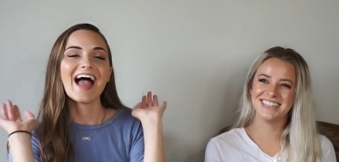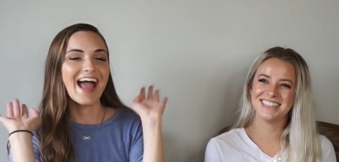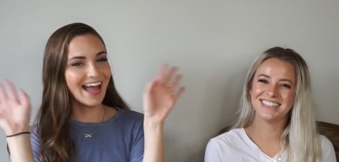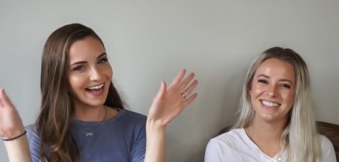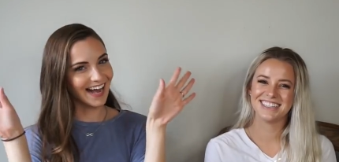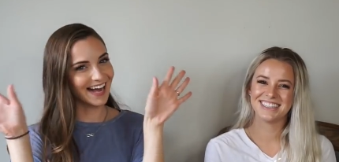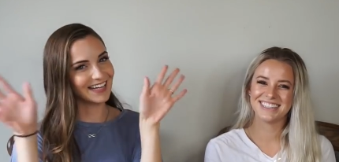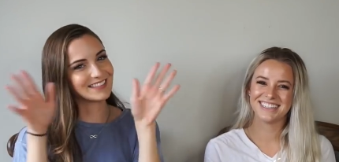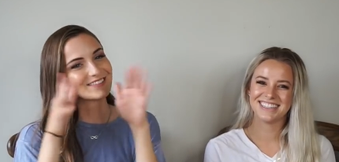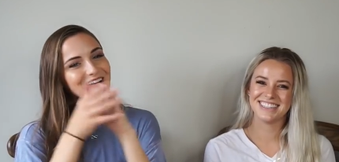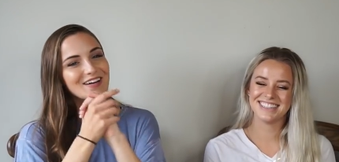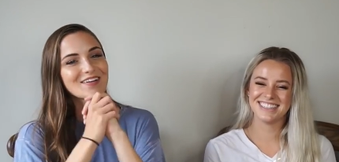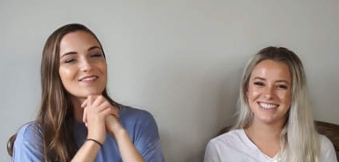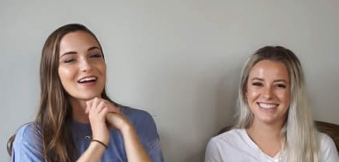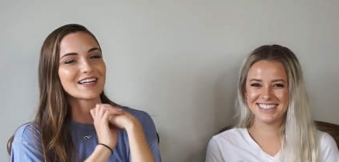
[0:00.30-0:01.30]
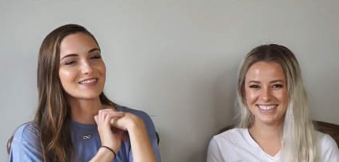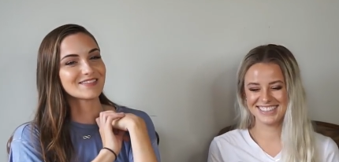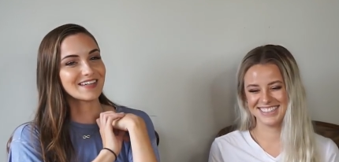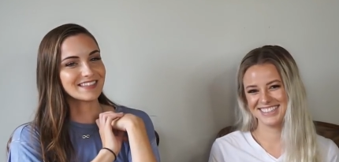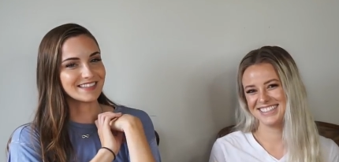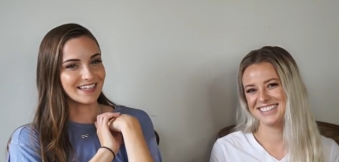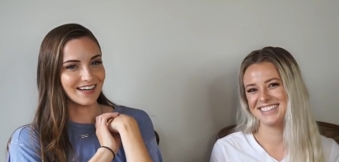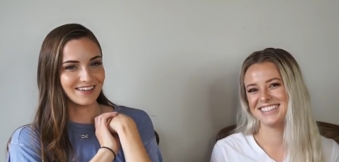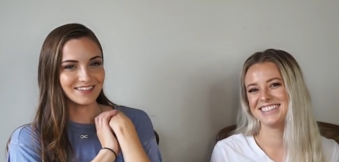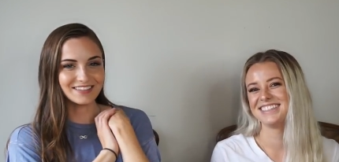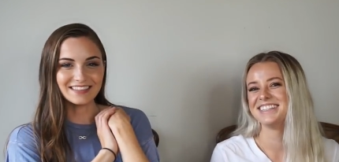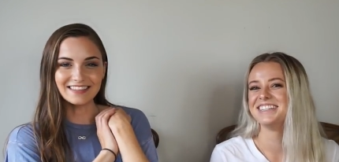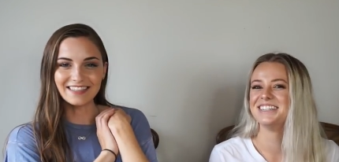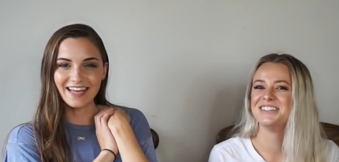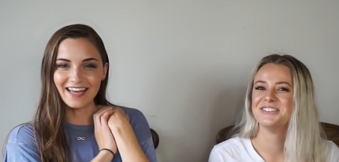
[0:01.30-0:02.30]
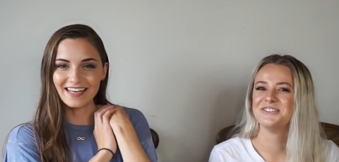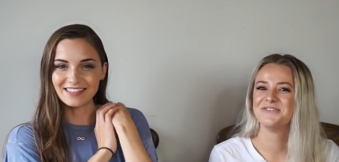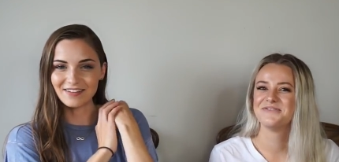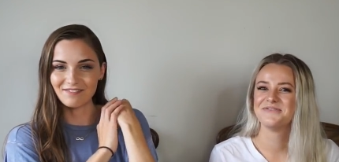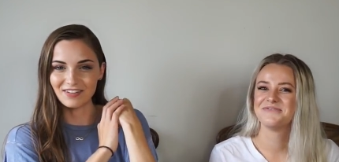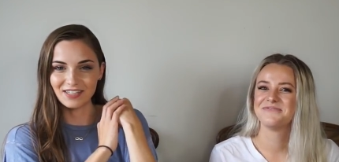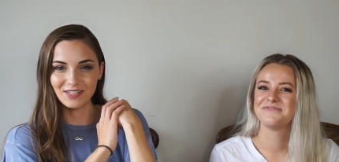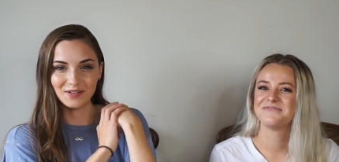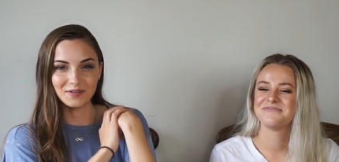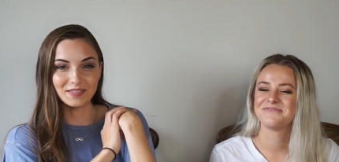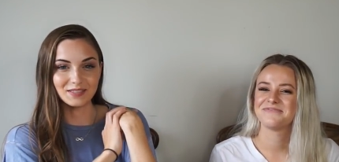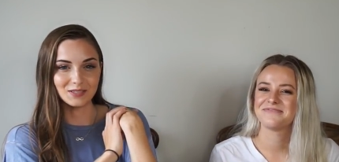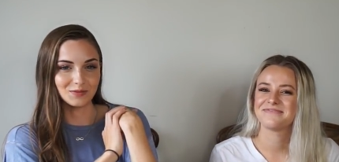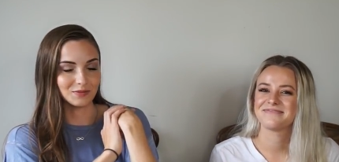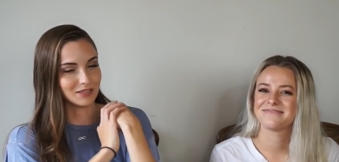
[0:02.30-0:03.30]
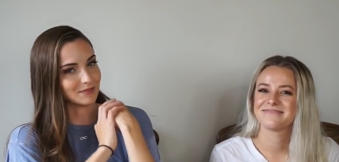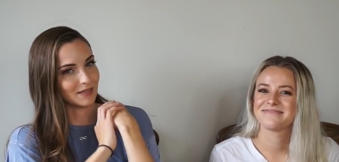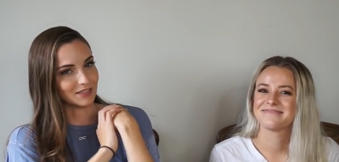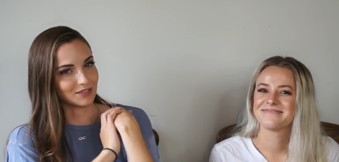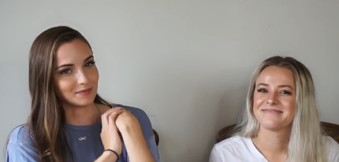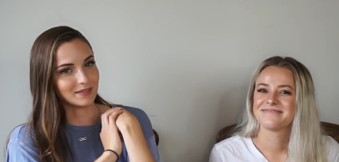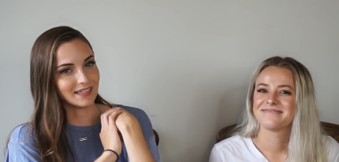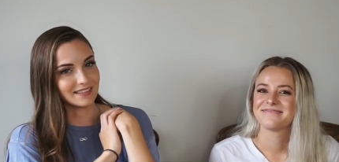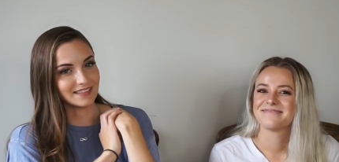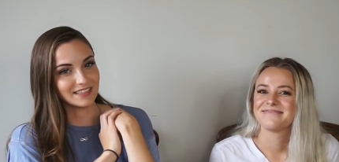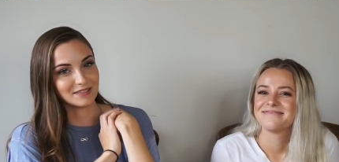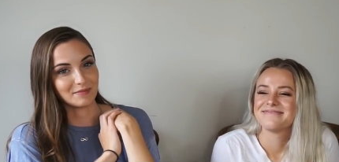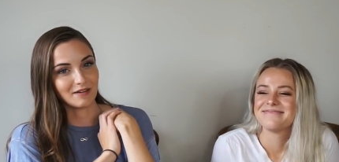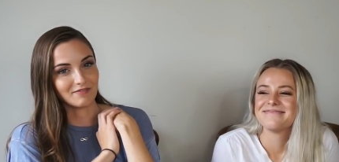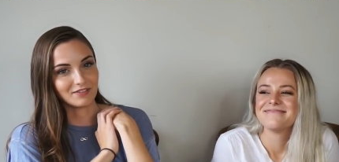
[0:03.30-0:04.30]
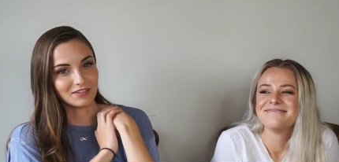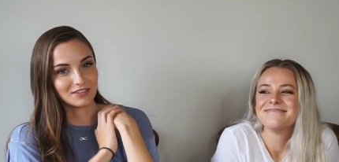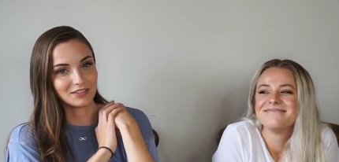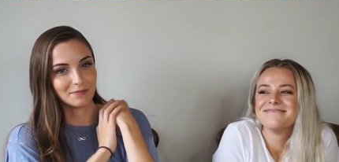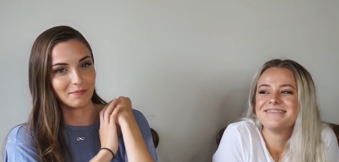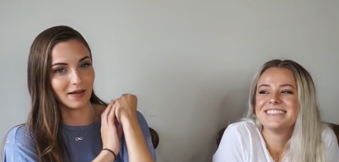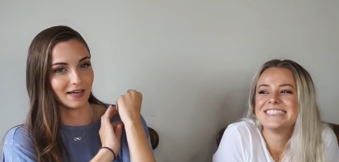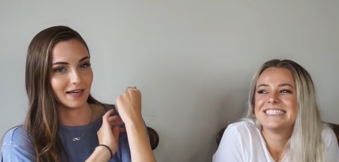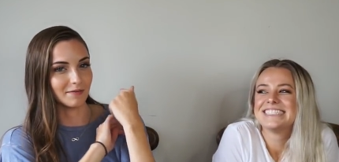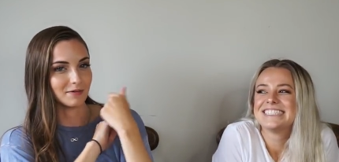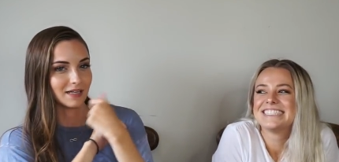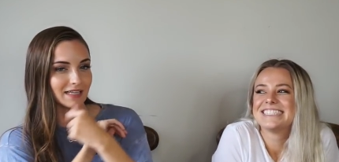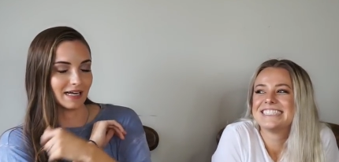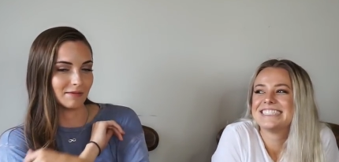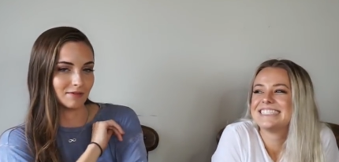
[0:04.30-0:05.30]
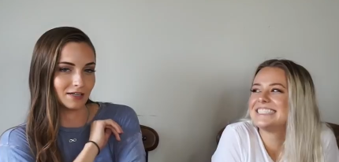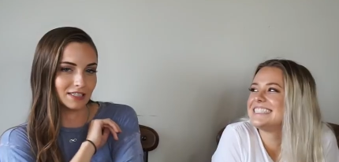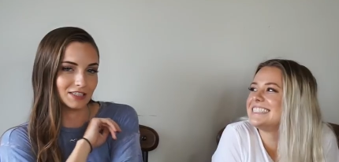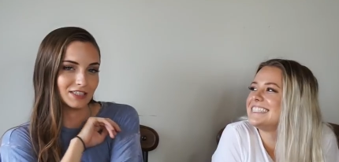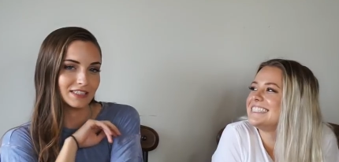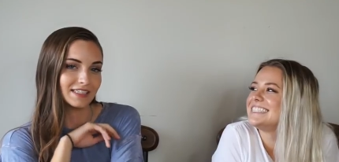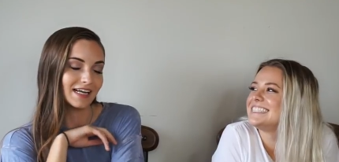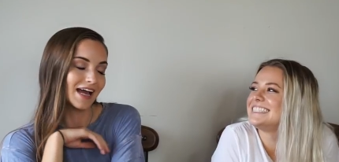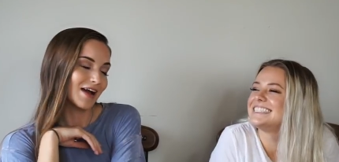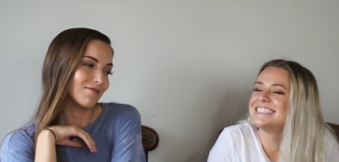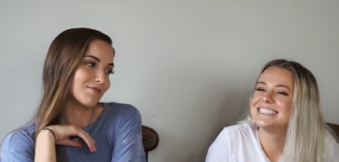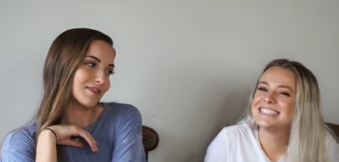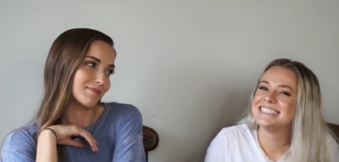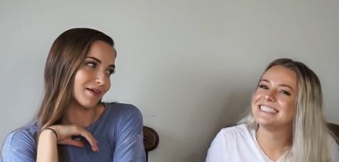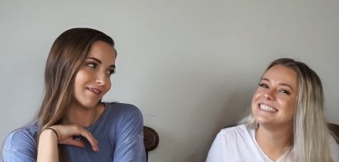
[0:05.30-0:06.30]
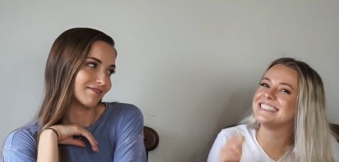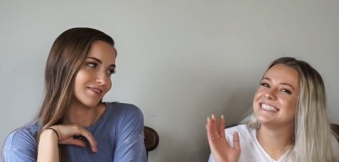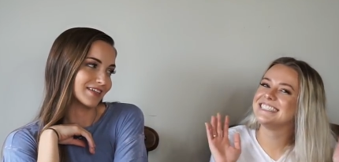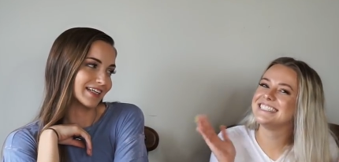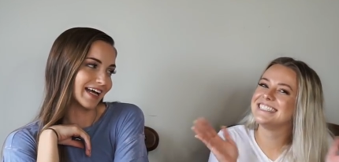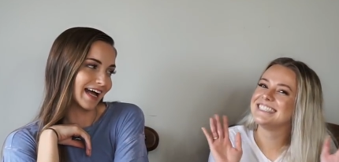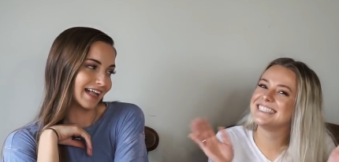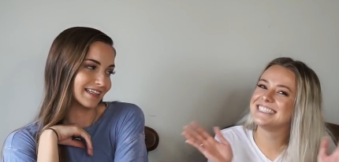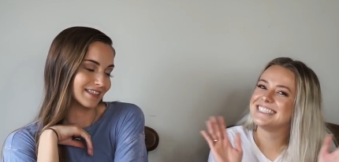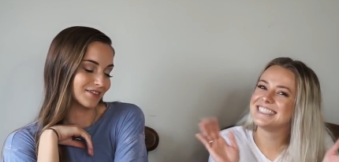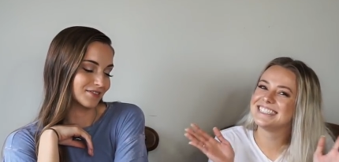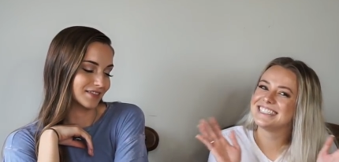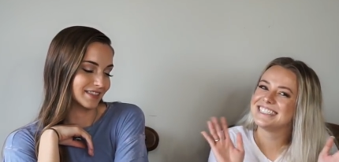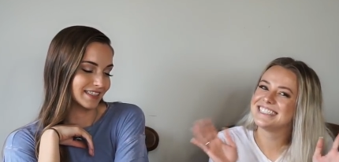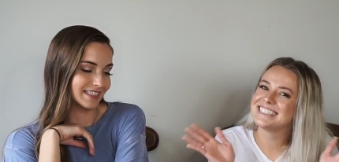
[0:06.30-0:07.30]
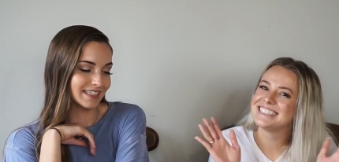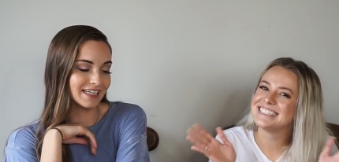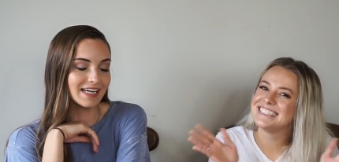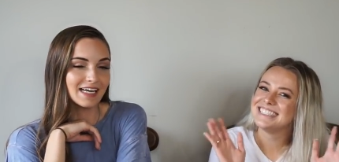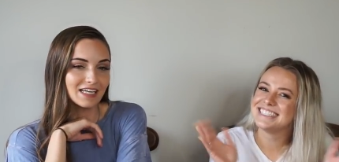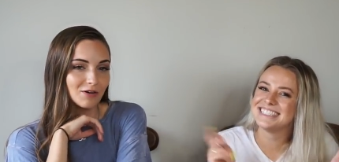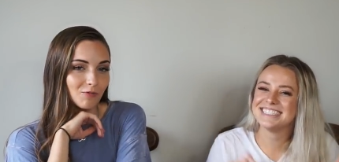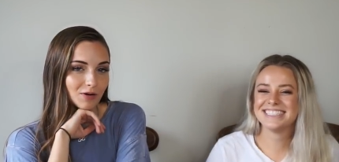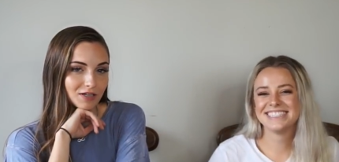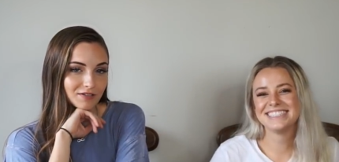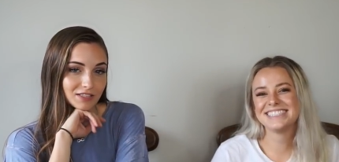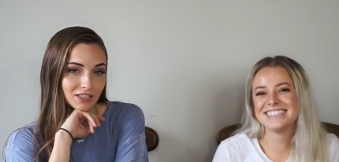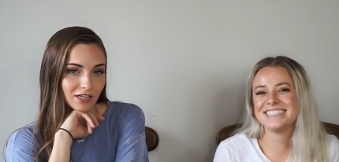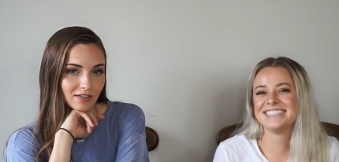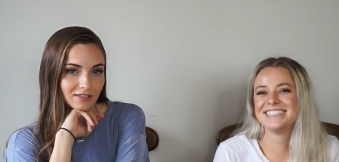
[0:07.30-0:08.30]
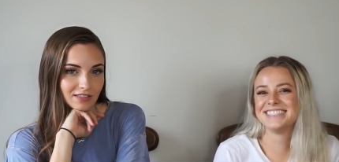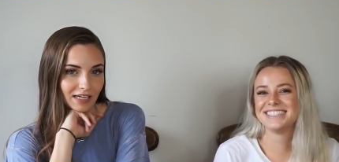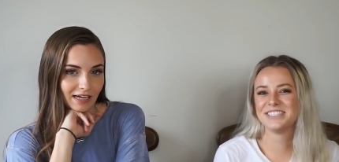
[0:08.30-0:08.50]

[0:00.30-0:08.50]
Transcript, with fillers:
Speaker 1: Hey guys, welcome back to my channel. Today's video is super special because it's my first makeup collaboration with my friend Ali Green. We do each other's